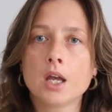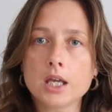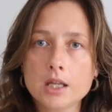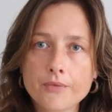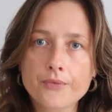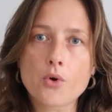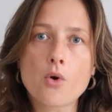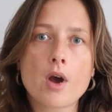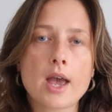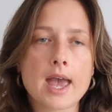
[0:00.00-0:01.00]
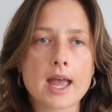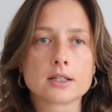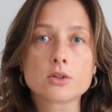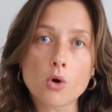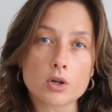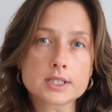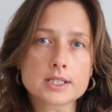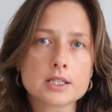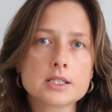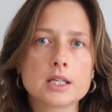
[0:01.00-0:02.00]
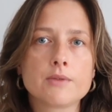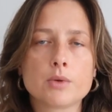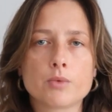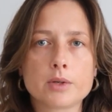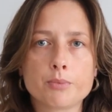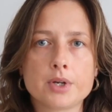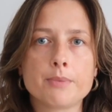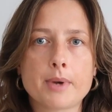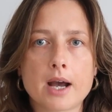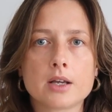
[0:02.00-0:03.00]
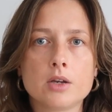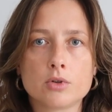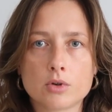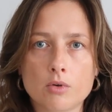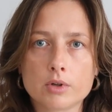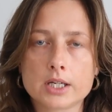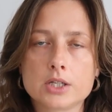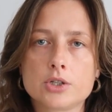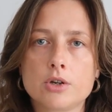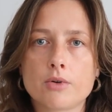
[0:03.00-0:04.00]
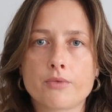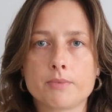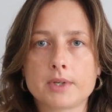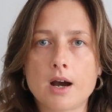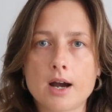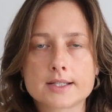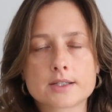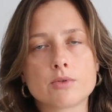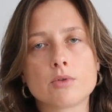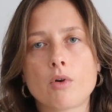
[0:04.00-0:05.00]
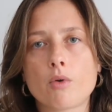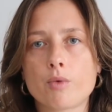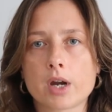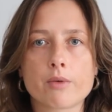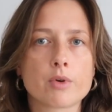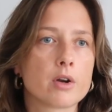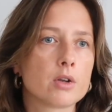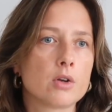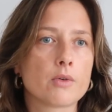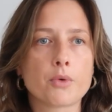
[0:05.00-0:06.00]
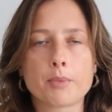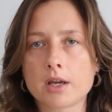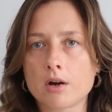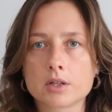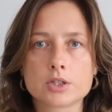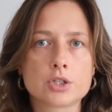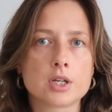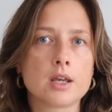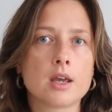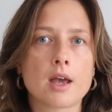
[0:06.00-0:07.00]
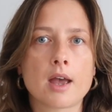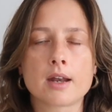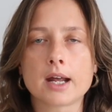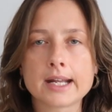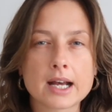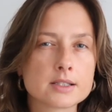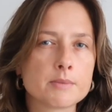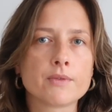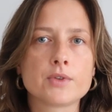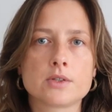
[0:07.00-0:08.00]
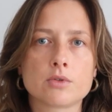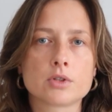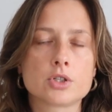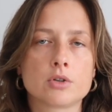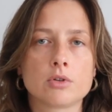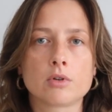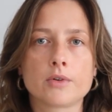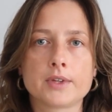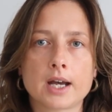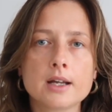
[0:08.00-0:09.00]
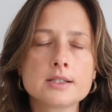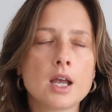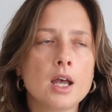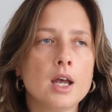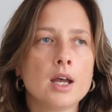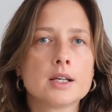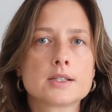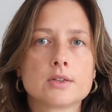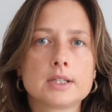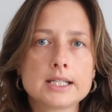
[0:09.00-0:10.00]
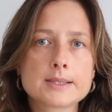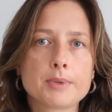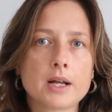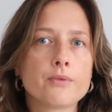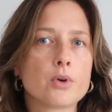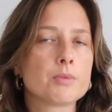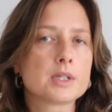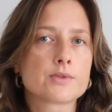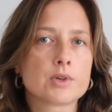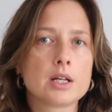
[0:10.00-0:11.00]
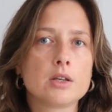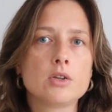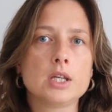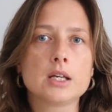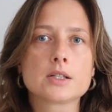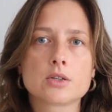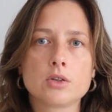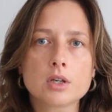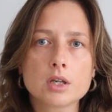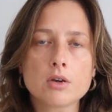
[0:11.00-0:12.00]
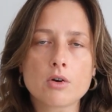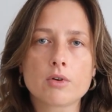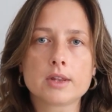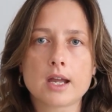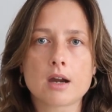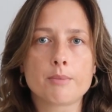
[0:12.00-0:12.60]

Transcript: info and content if you want to bring back your knowledge, you know, from the high school or whatever, you know, for biology and anatomy and physiology and all of that. So this platform is really unique. So you can go there